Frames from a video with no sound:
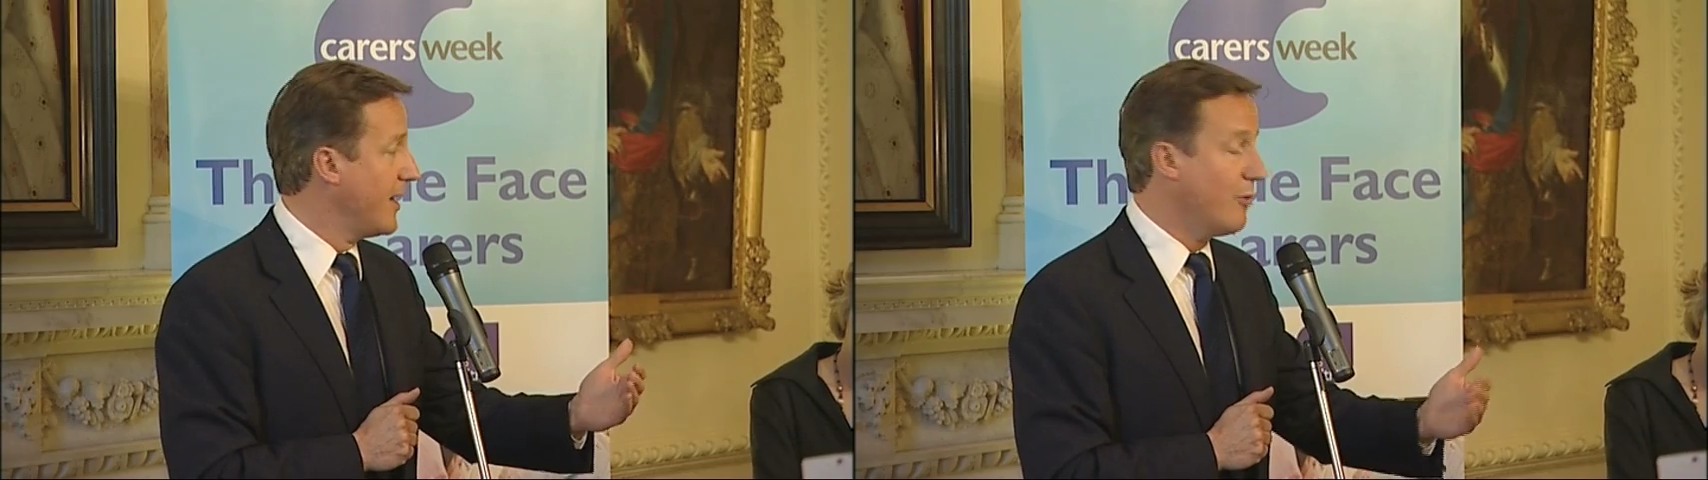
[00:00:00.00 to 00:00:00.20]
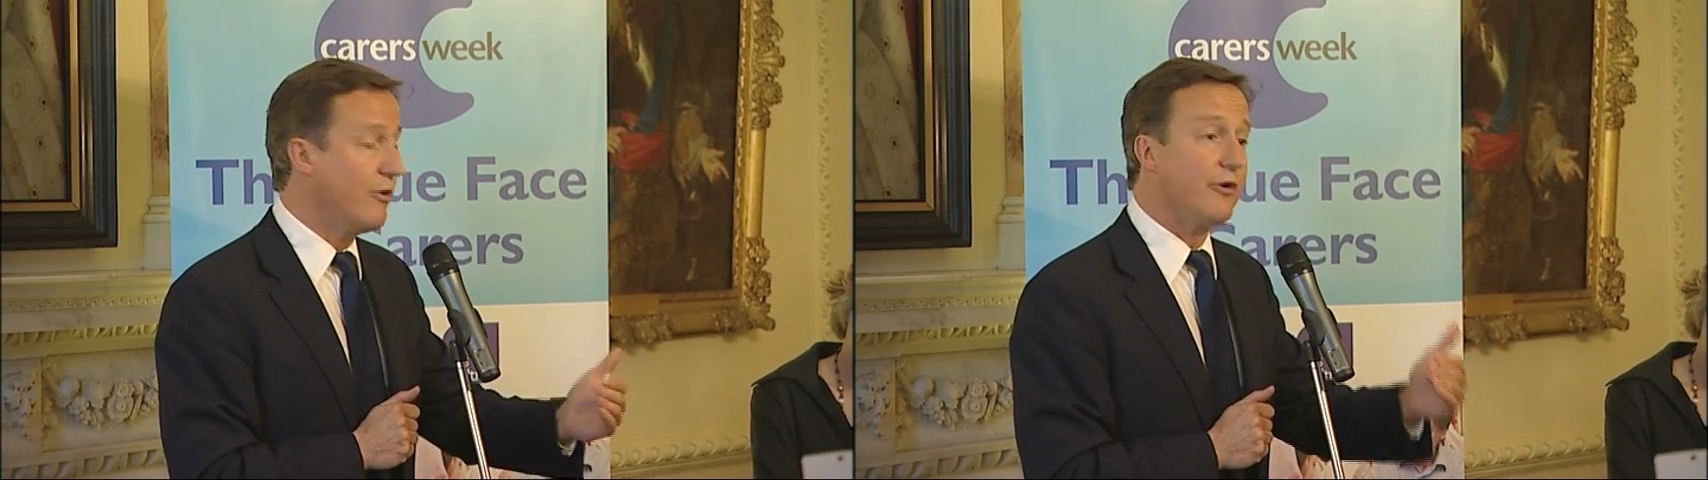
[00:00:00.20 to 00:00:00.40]

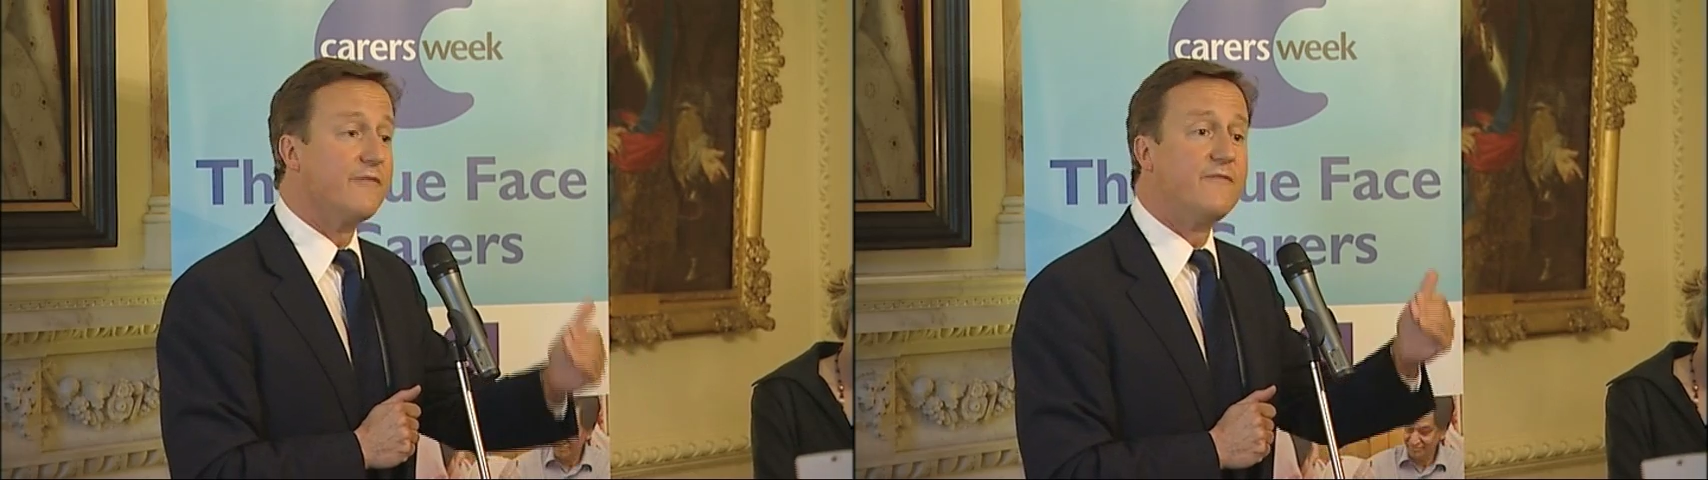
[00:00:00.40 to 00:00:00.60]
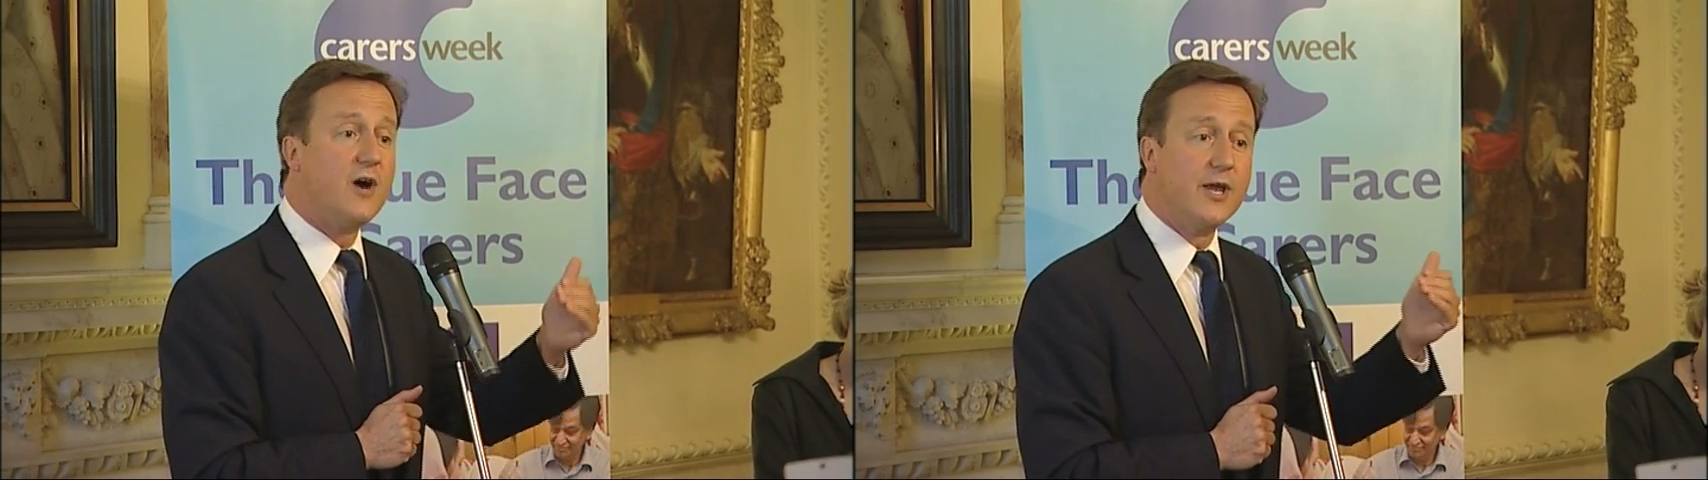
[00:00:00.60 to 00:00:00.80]
We've got to
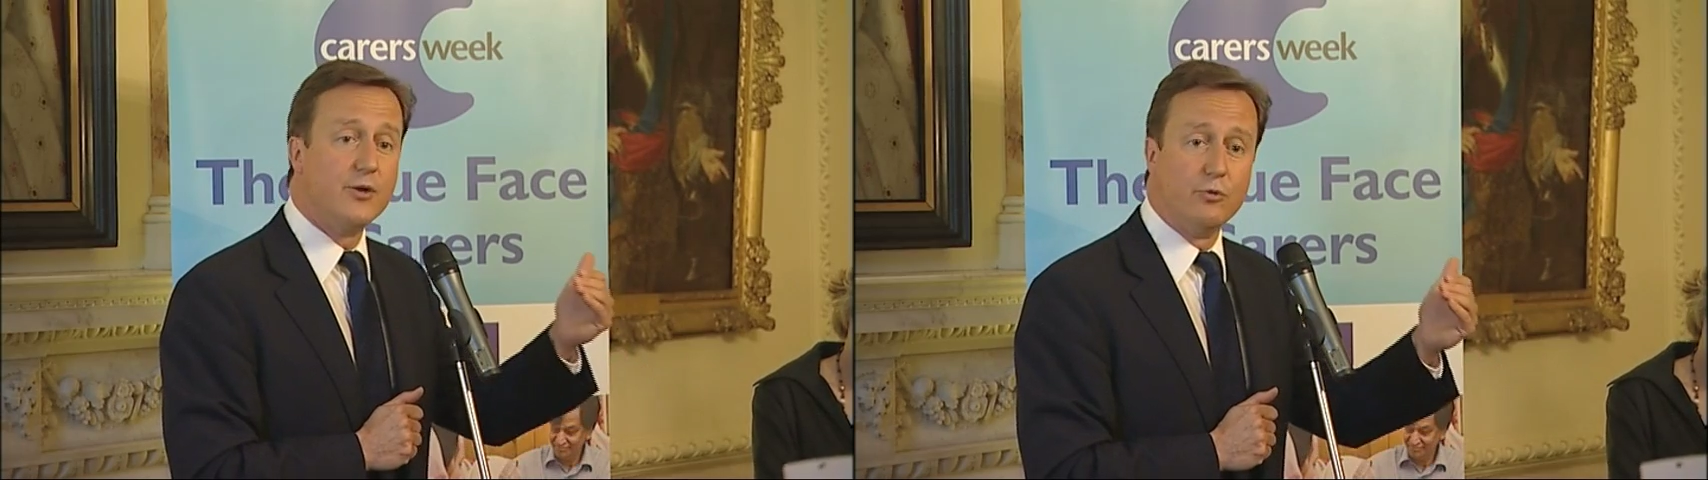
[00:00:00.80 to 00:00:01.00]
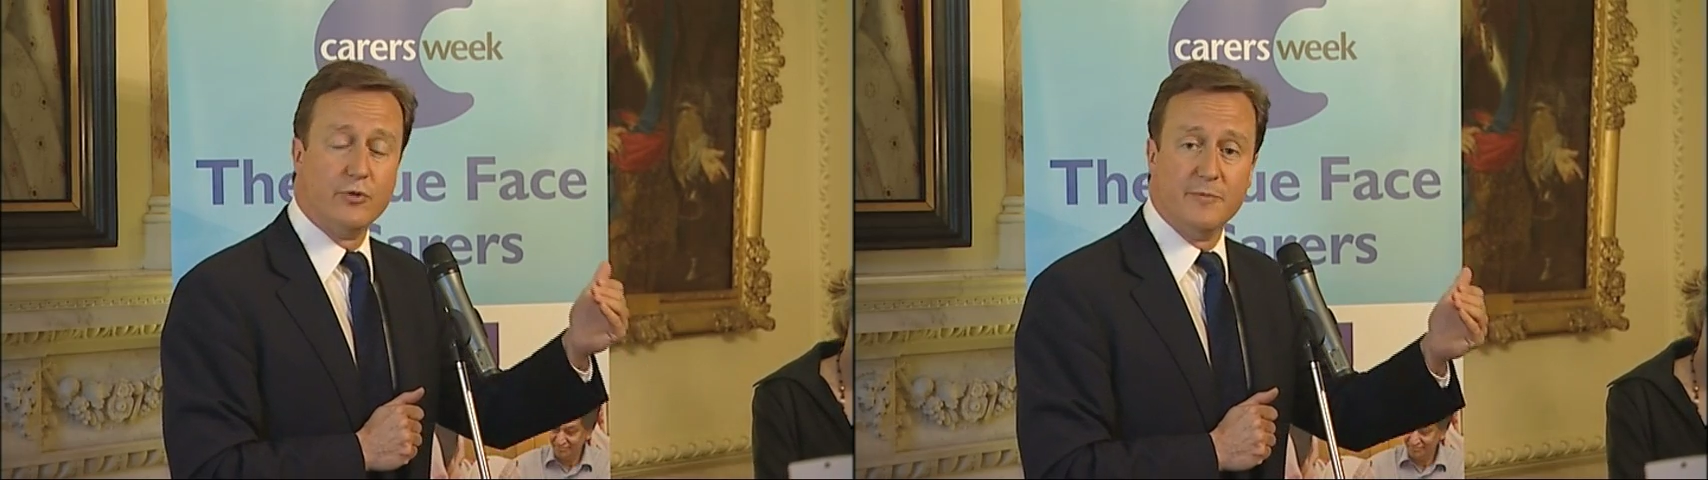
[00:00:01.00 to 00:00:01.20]
find
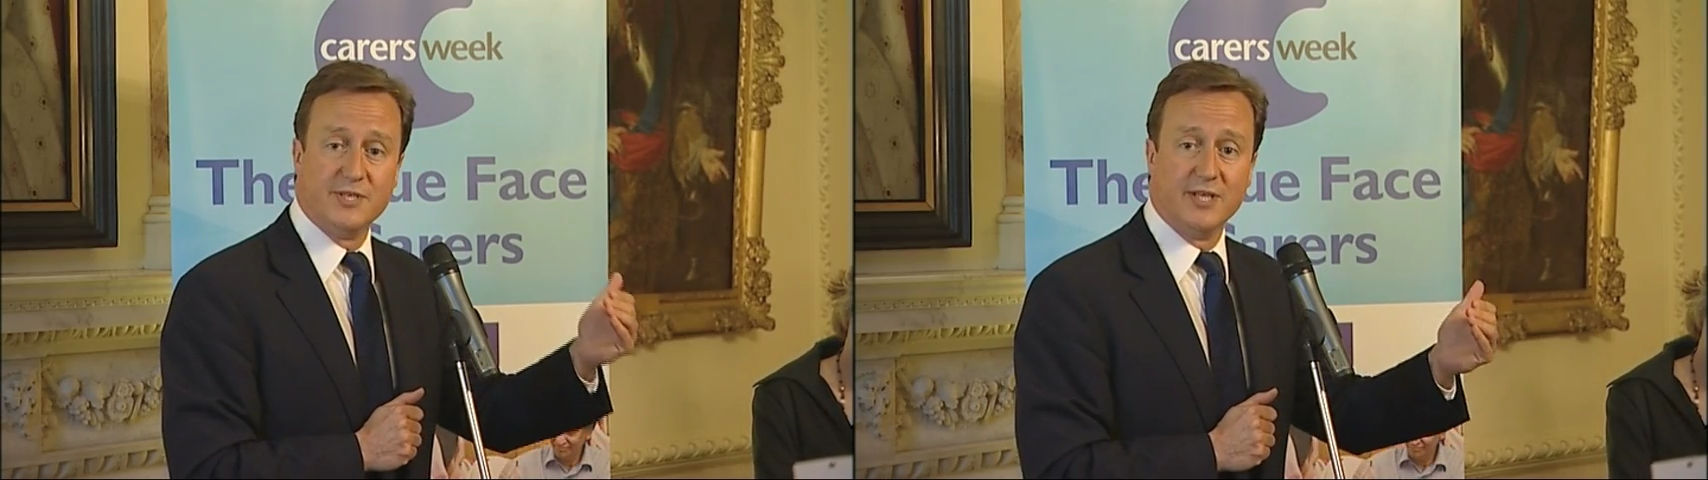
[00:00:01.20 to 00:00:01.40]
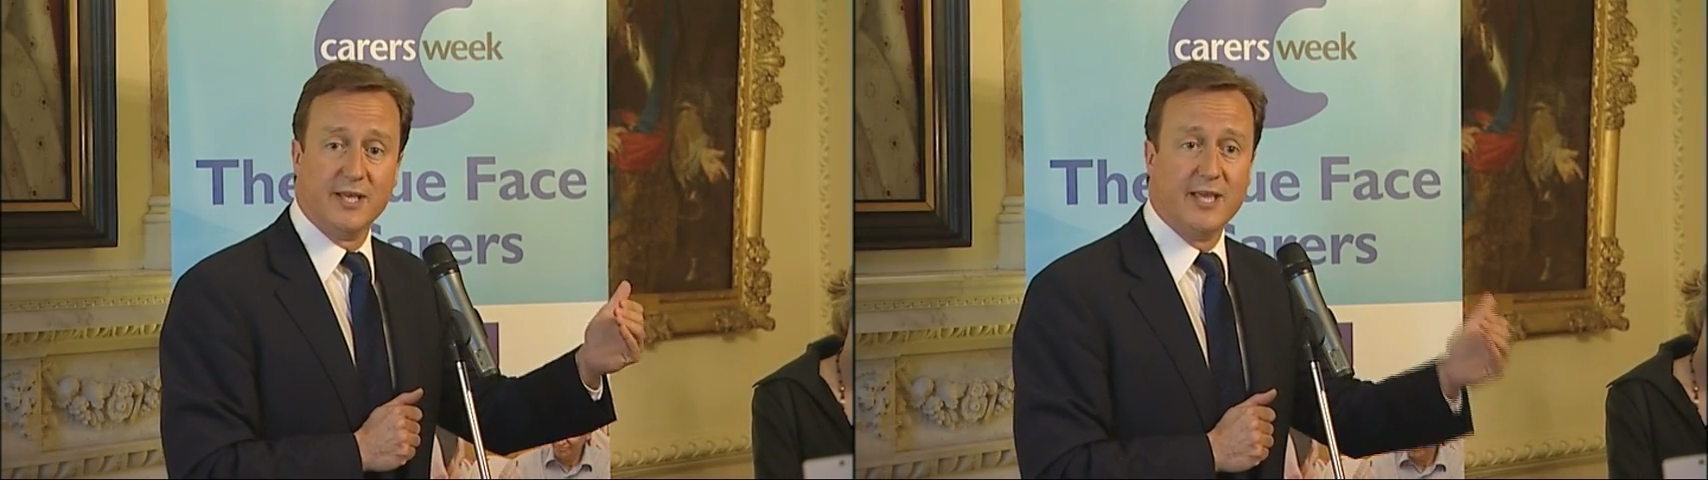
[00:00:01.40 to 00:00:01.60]
all the
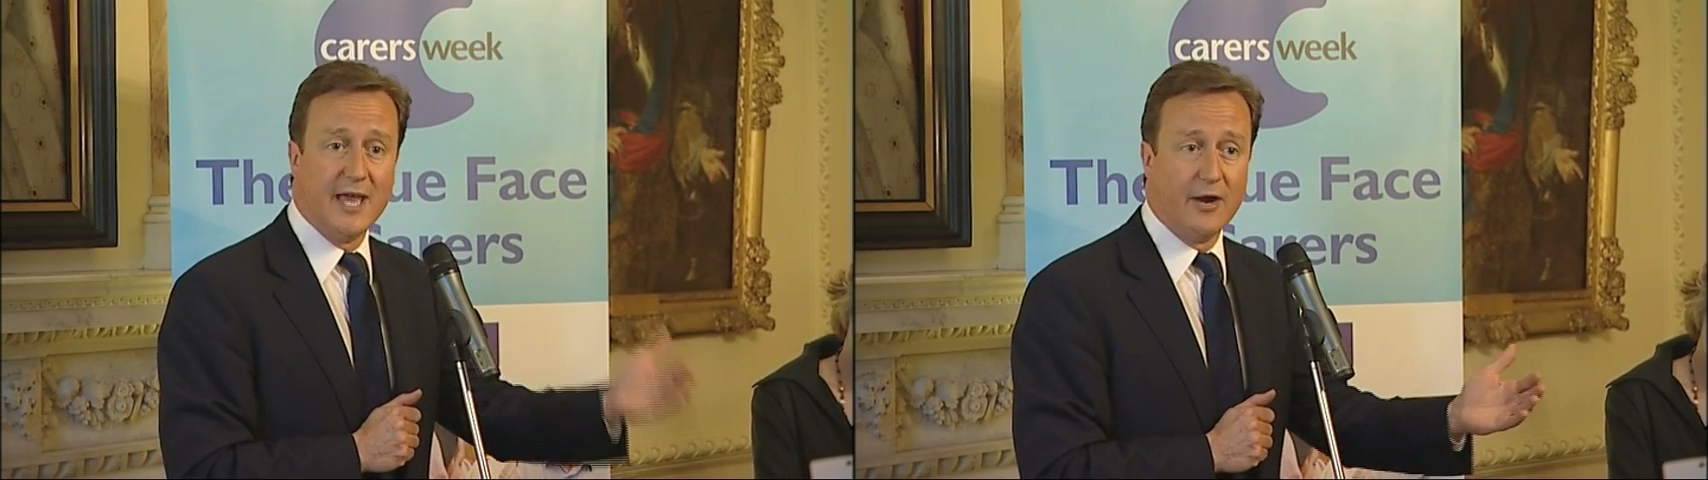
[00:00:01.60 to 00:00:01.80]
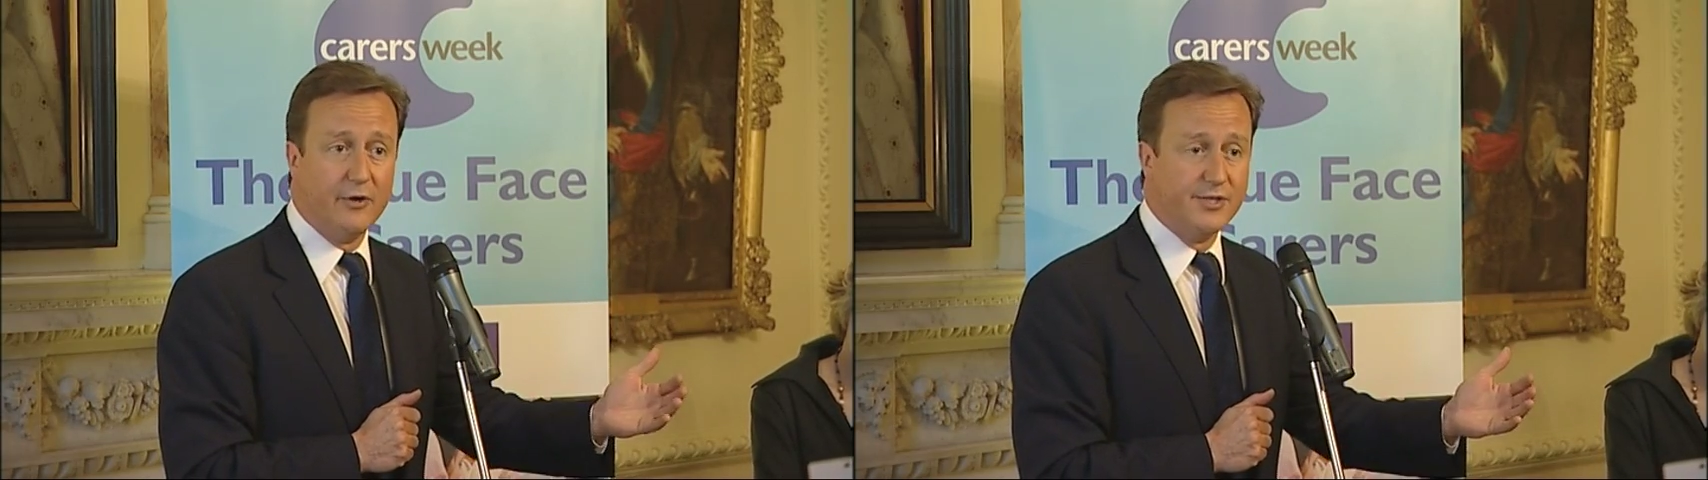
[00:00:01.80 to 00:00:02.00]
missing
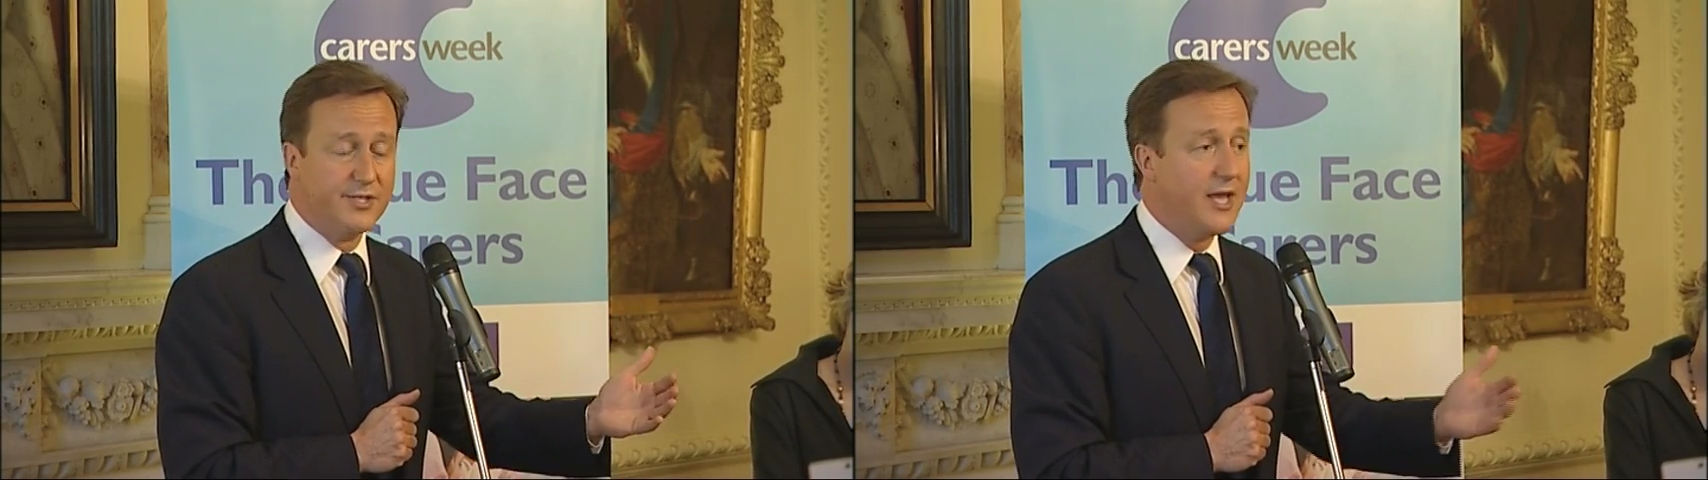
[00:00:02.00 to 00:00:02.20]
carers,